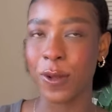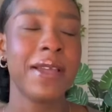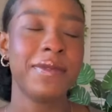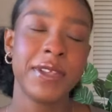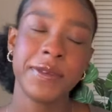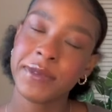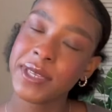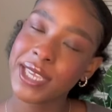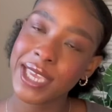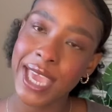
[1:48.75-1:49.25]
I've
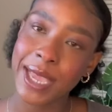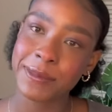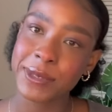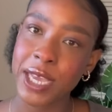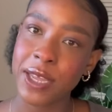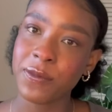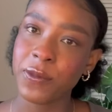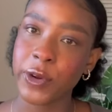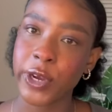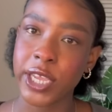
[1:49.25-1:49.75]
lived in Cape
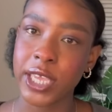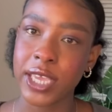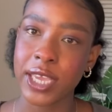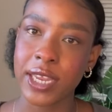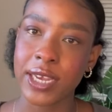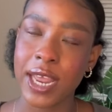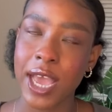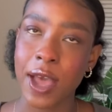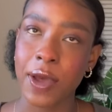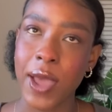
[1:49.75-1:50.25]
Town for a
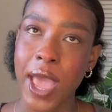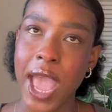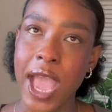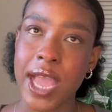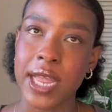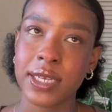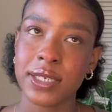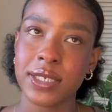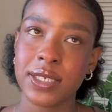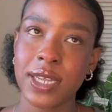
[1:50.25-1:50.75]
year now,
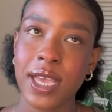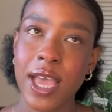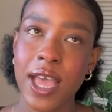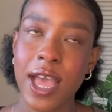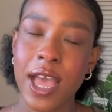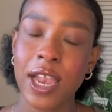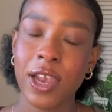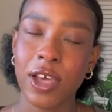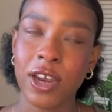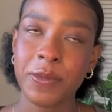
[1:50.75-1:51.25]
and
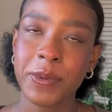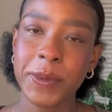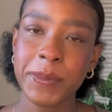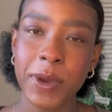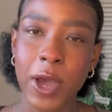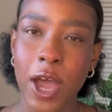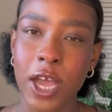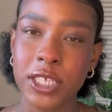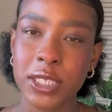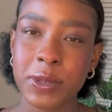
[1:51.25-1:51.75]
a lot of
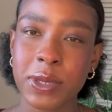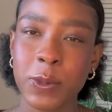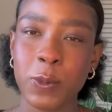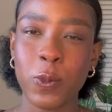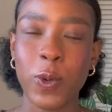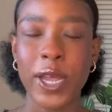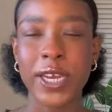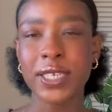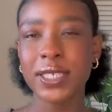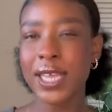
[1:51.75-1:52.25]
people ask me,
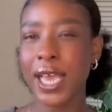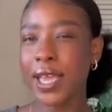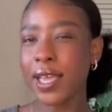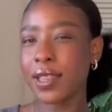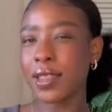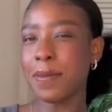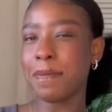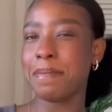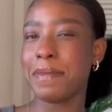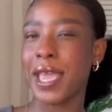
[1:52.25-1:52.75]
what is
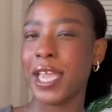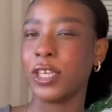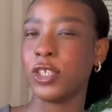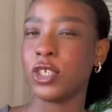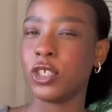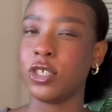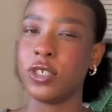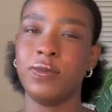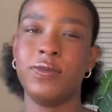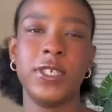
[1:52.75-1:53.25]
the
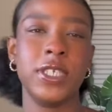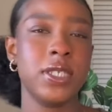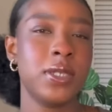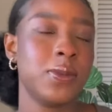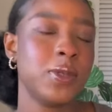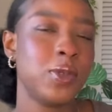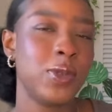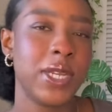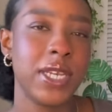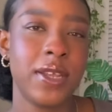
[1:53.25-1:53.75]
major difference
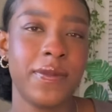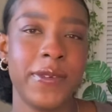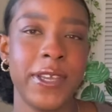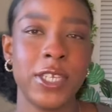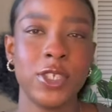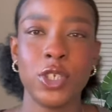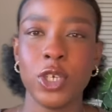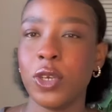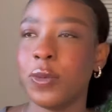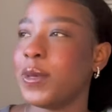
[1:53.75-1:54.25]
between living
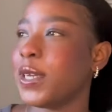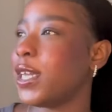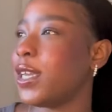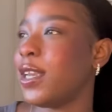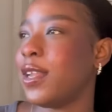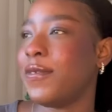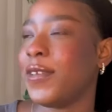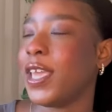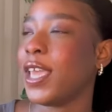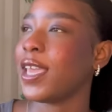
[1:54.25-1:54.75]
in Joburg and
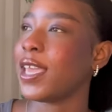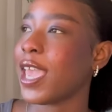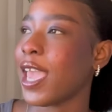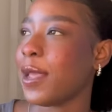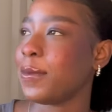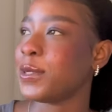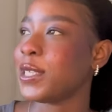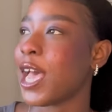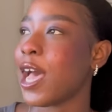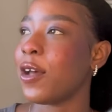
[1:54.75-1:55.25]
living in
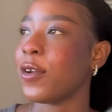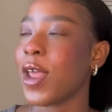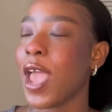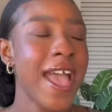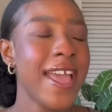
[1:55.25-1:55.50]
Cape Town?